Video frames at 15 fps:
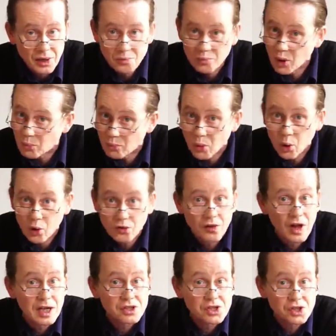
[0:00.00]
but more of
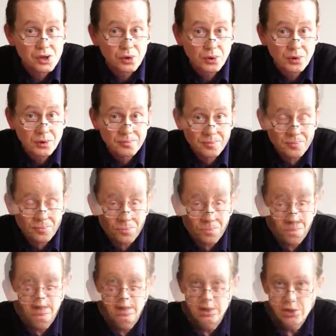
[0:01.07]
that soon.
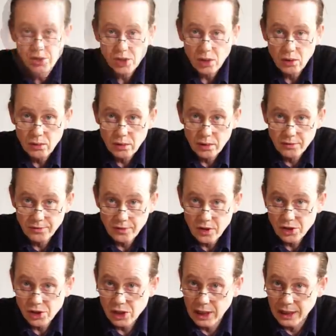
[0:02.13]
So the
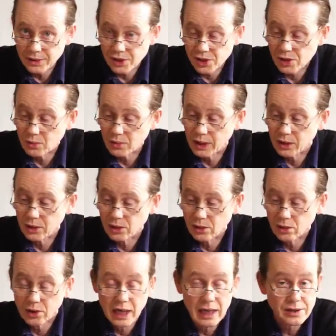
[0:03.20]
first lens we're going to
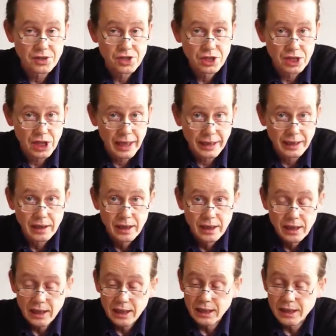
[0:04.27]
look at today
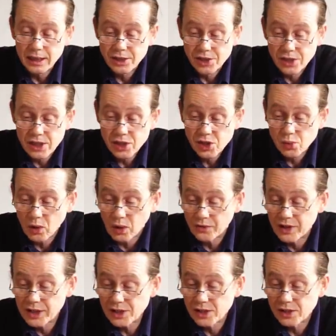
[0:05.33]
is this one.
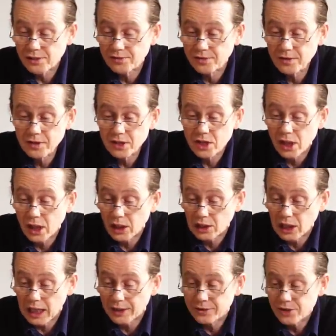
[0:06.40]
This is a Vivitar
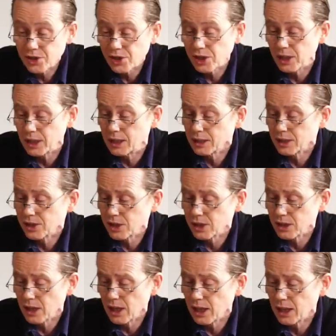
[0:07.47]
lens.
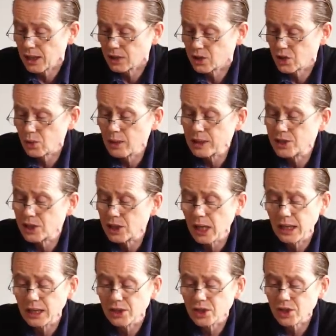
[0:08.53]
It's a
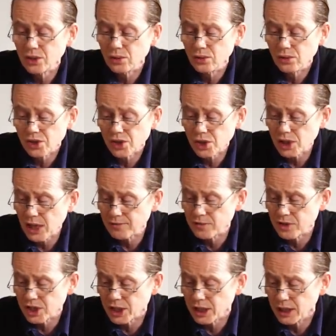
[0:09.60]
28 to
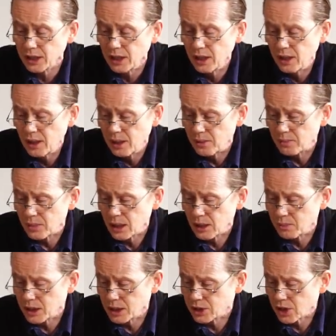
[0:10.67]
70
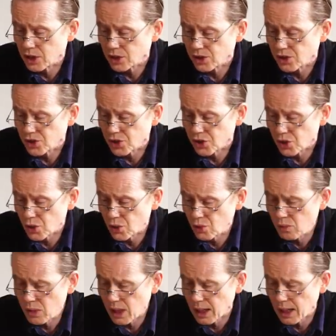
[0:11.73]
millimeter
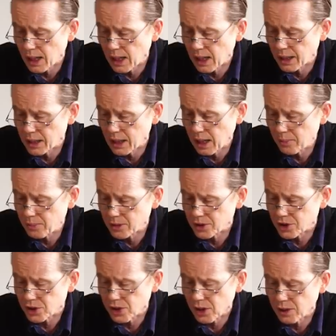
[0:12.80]
zoom and
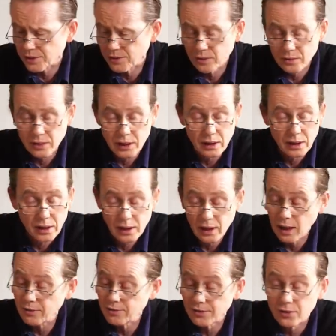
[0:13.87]
apertures are 3
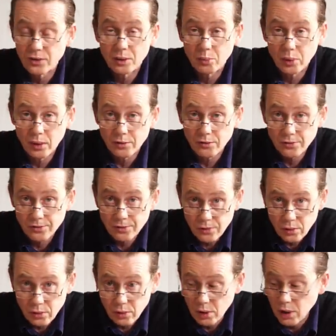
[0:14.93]

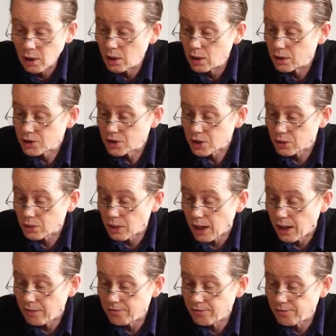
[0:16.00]
f3.4 to
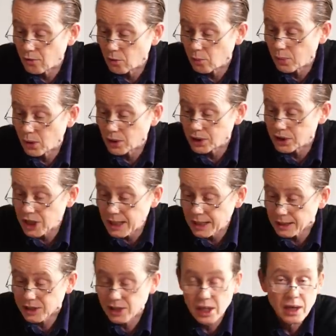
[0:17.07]

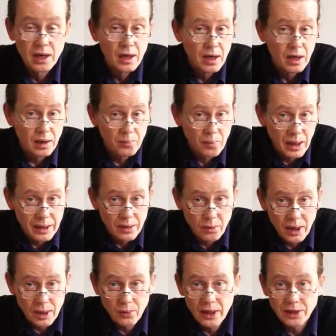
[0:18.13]
f4.8 and by the
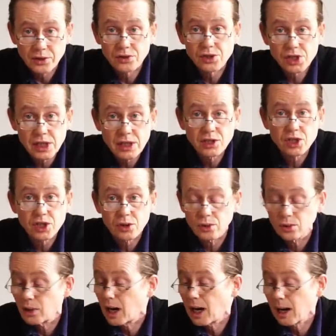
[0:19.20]
way when you see
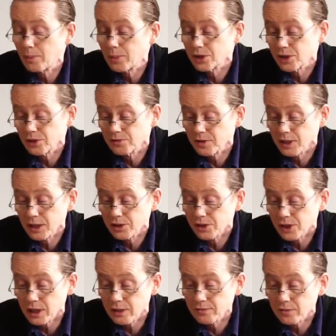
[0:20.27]
two aperture figures
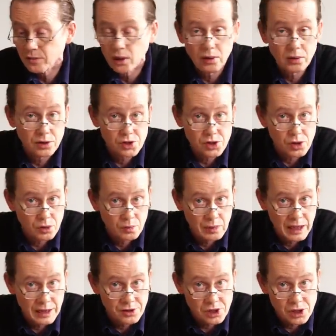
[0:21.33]
given on a zoom
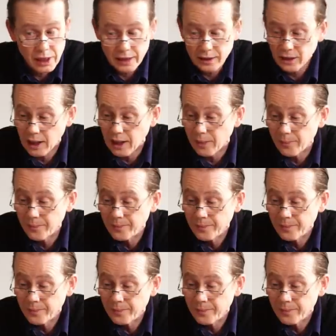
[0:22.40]
lens like that